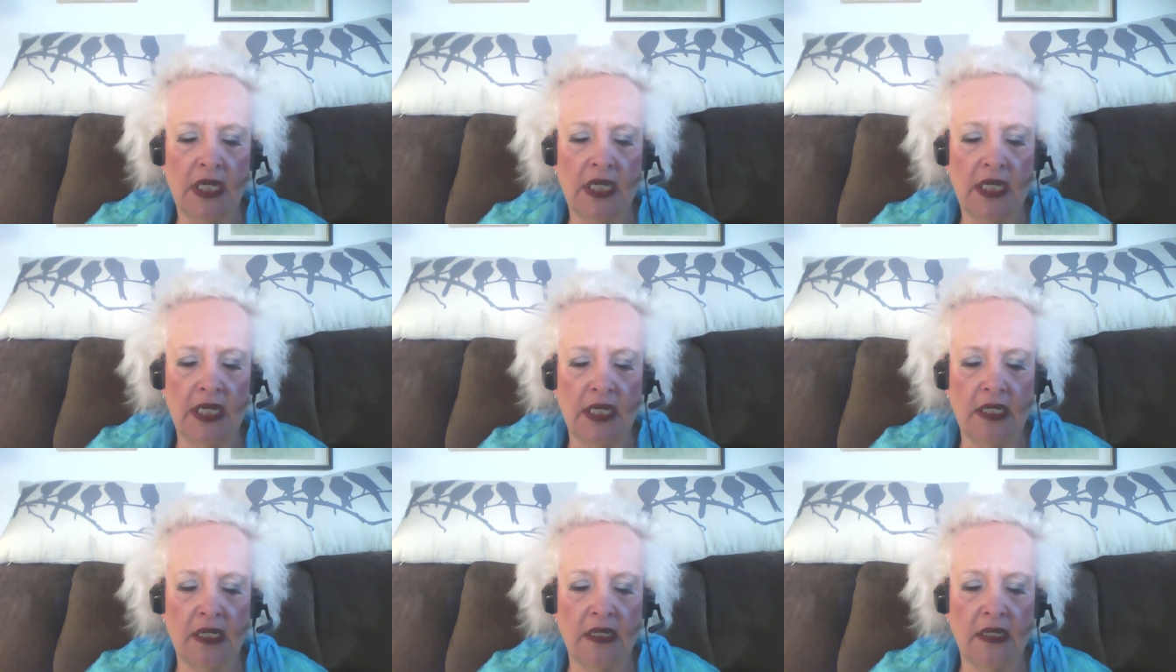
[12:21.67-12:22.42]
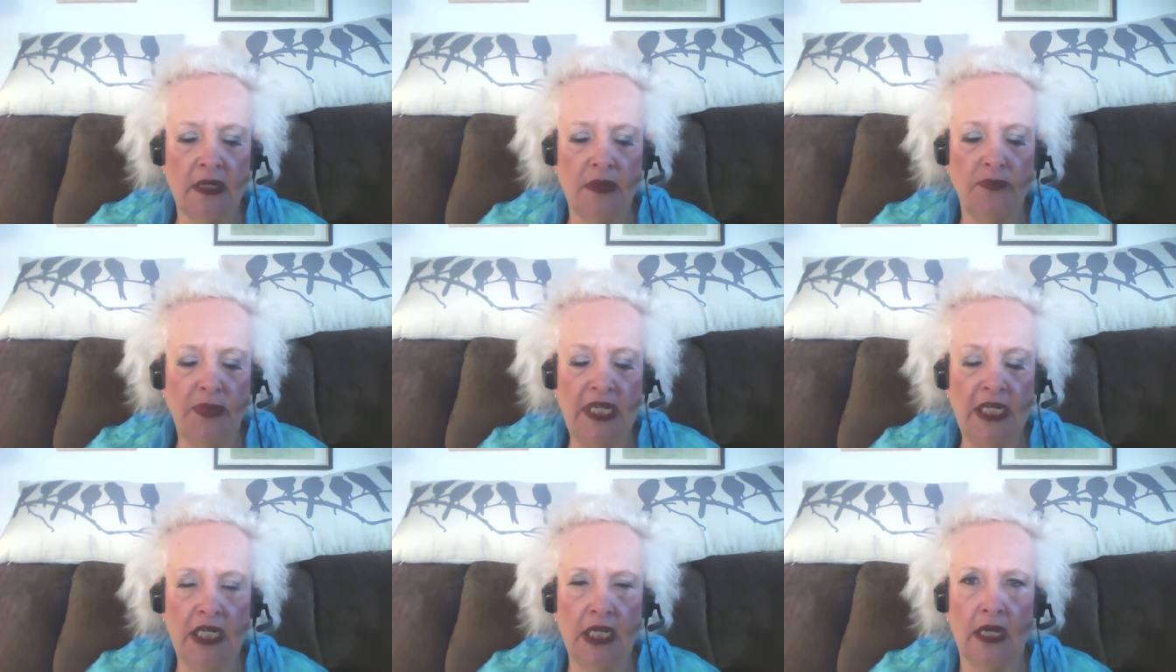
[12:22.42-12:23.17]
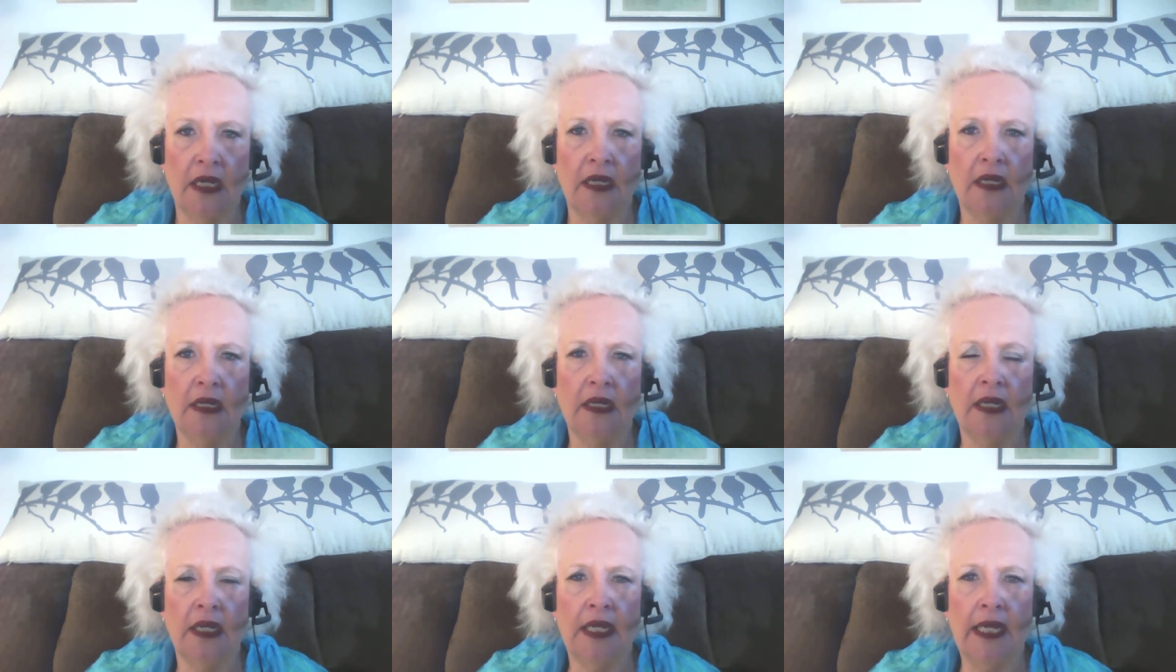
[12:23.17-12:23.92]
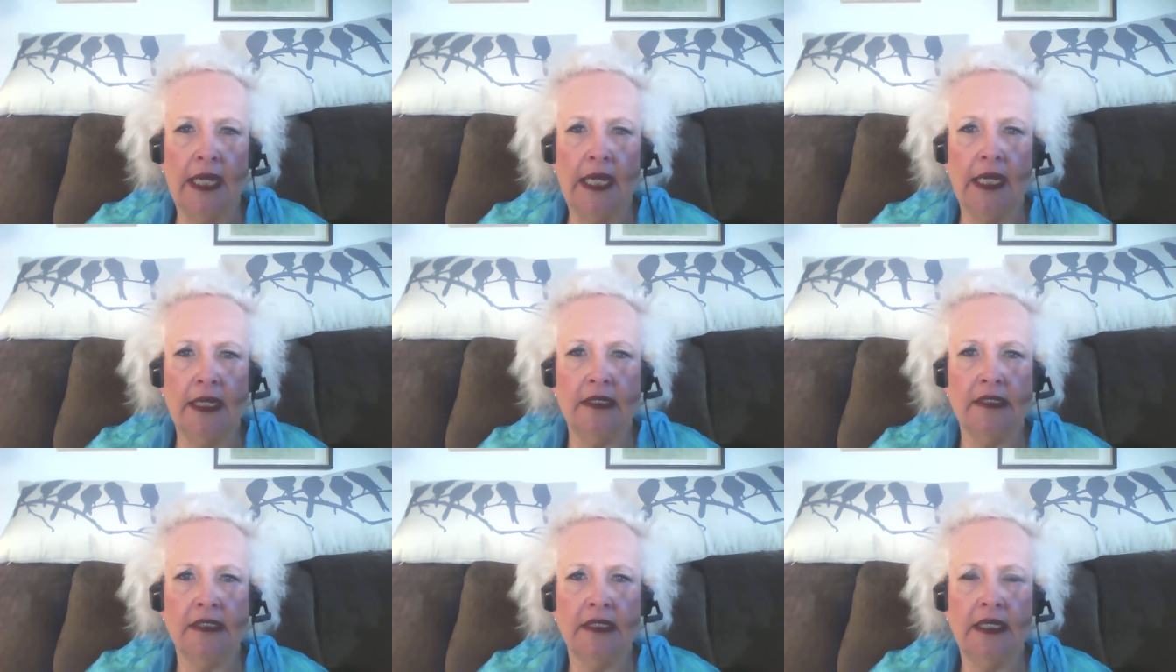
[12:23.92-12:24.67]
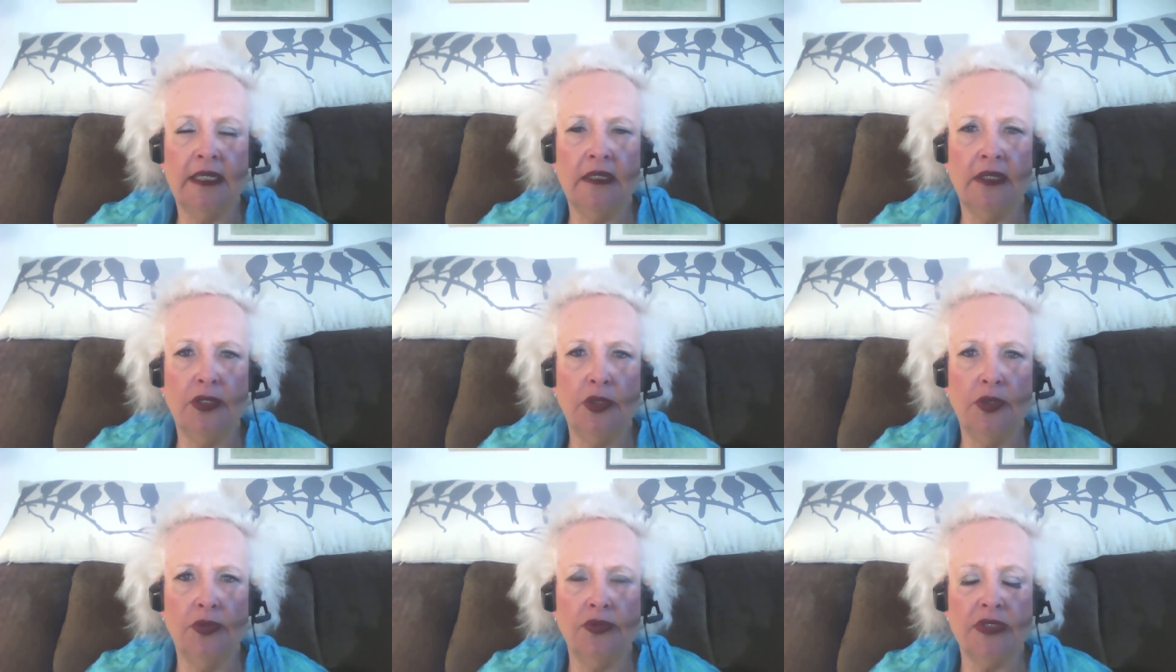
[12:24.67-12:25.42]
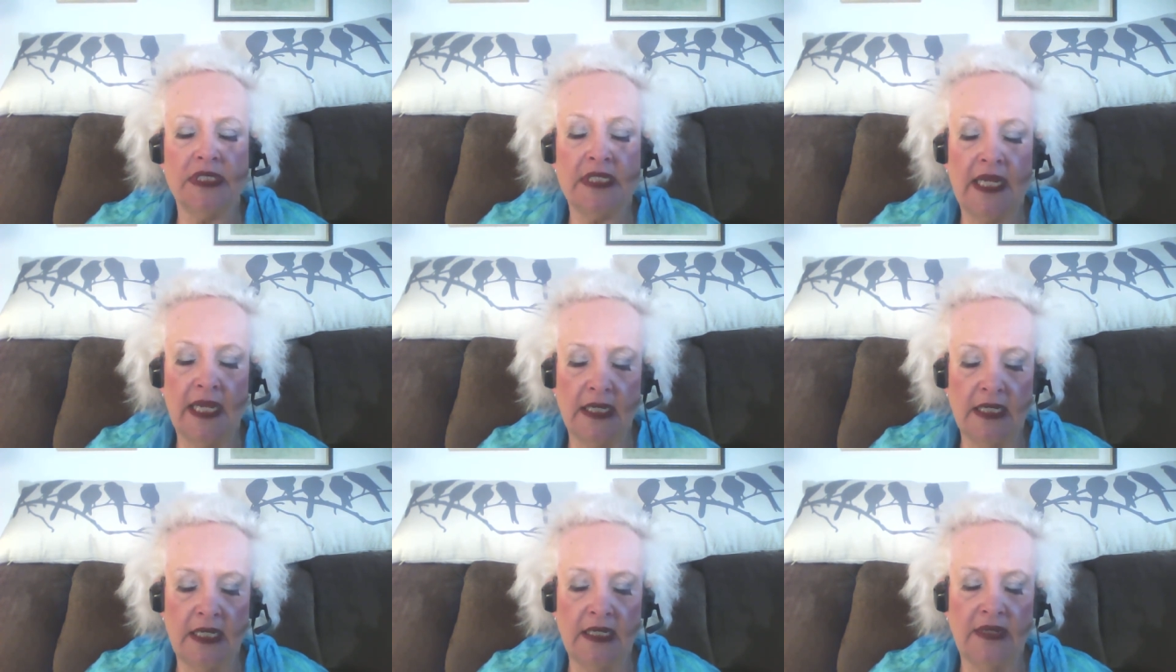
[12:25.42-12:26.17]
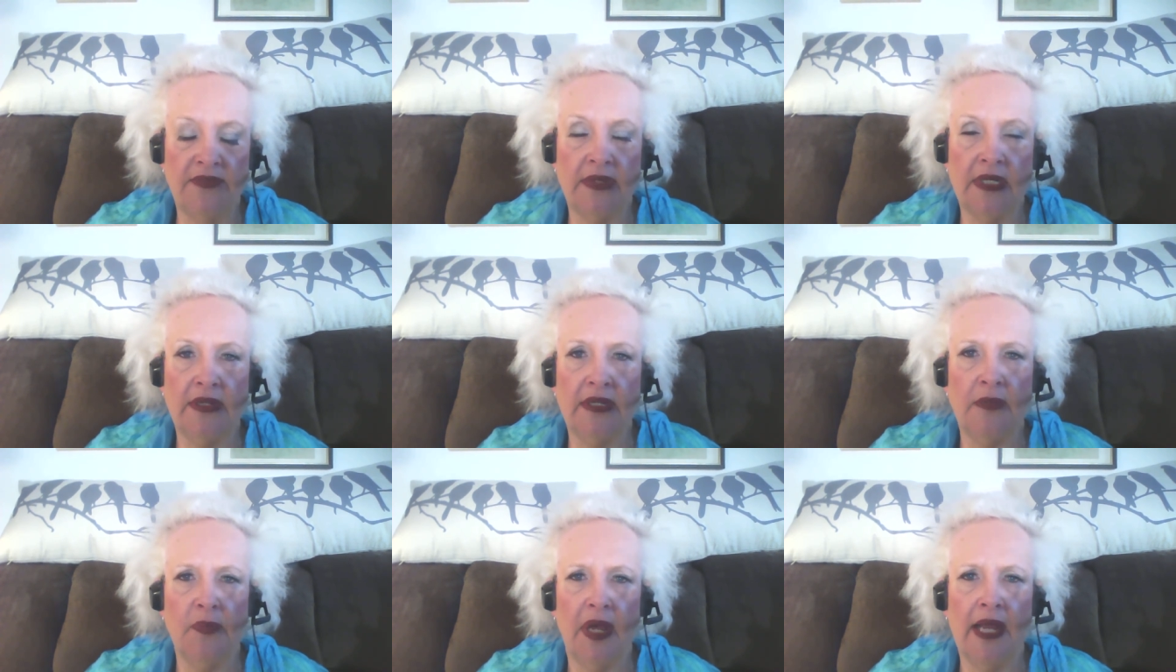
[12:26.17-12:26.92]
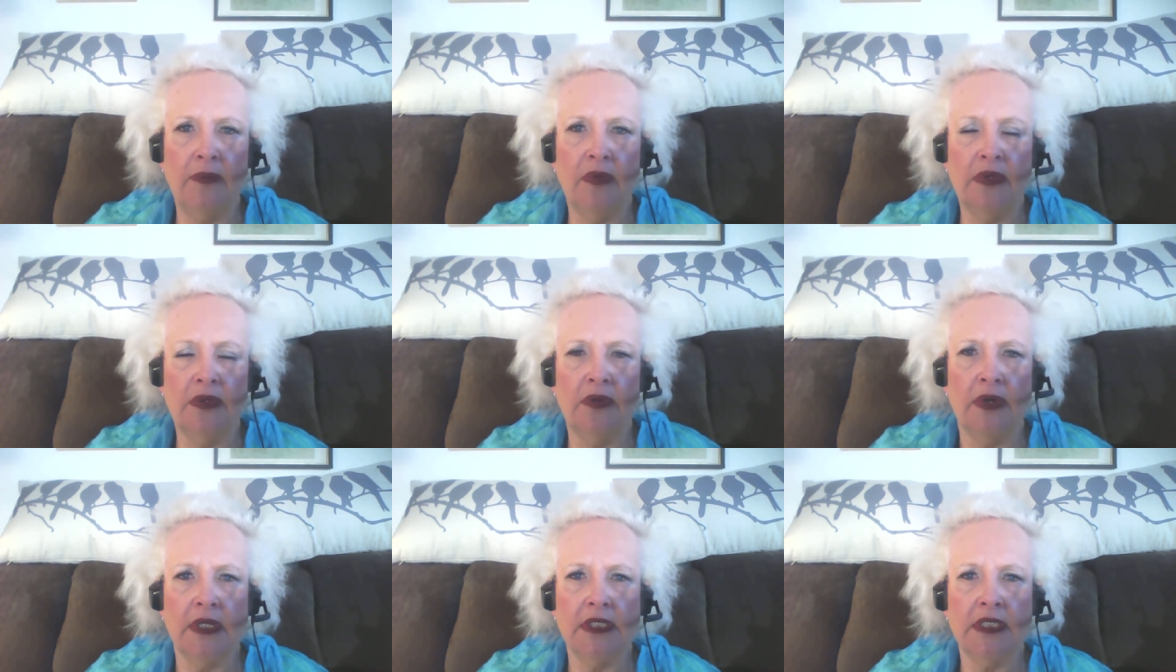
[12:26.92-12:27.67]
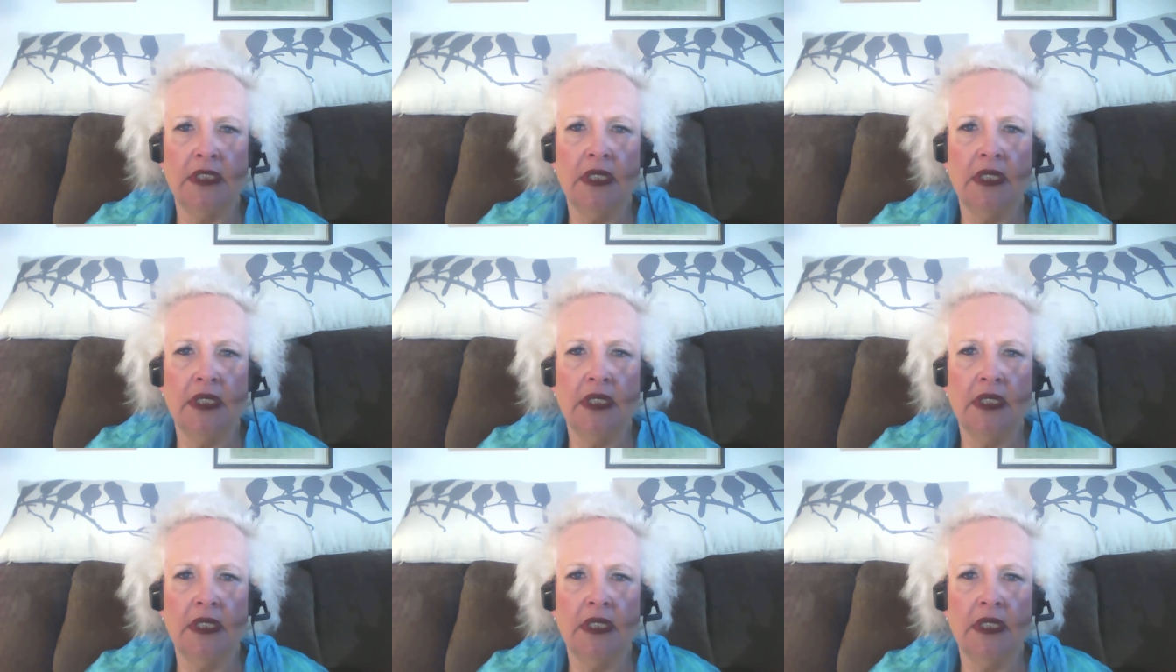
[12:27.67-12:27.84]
in media and in the news and even in the Bible, Lord.